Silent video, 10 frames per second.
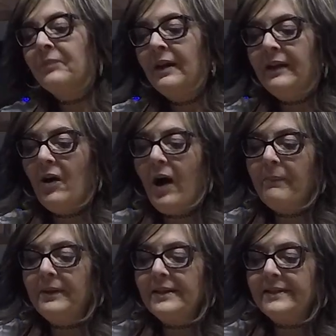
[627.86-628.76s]
Now I'm
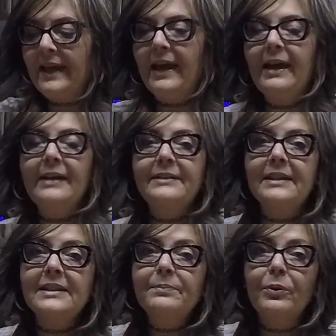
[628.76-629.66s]
going to say a
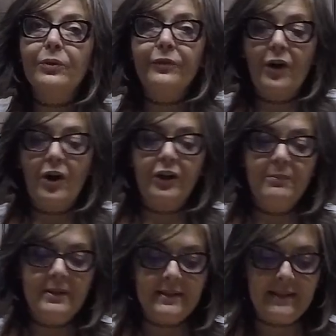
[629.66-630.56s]
teaspoon for
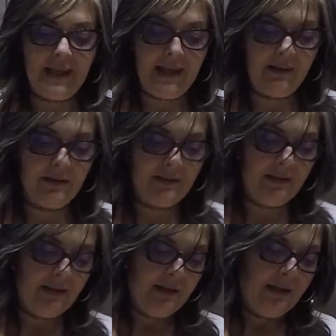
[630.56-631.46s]
argument's sake,
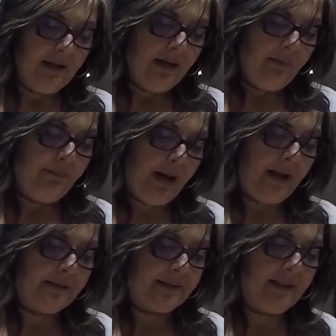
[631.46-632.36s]

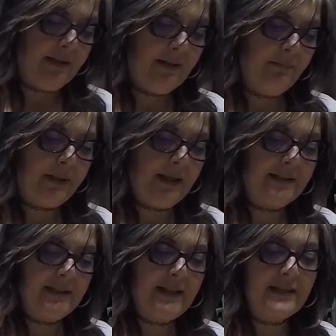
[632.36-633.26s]
but because
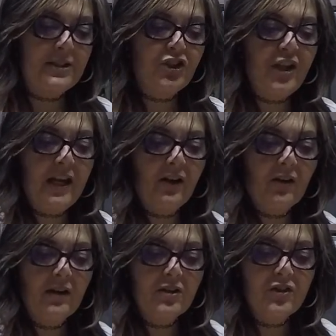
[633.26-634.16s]
this has a shaker
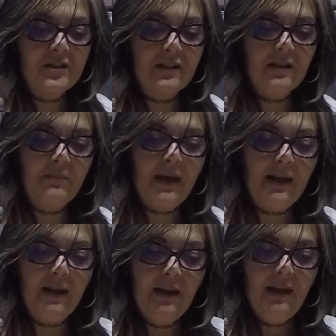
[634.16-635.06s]
and it's just going to make
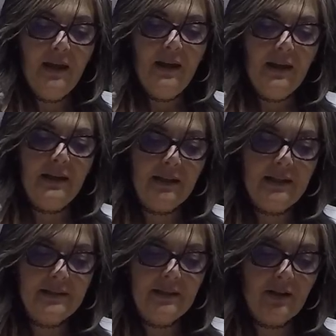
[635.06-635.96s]
it
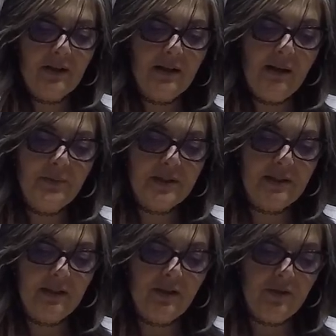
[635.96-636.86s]
easier, I'm just
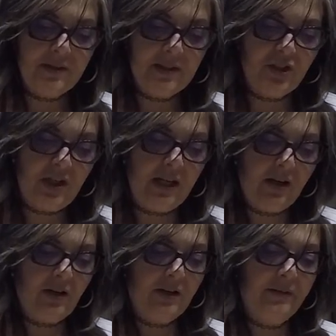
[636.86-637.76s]
going to use the
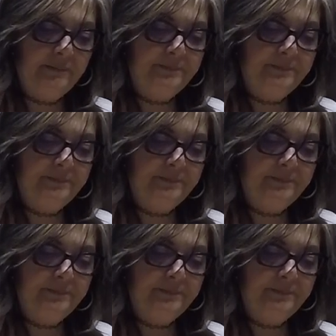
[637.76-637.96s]
shaker.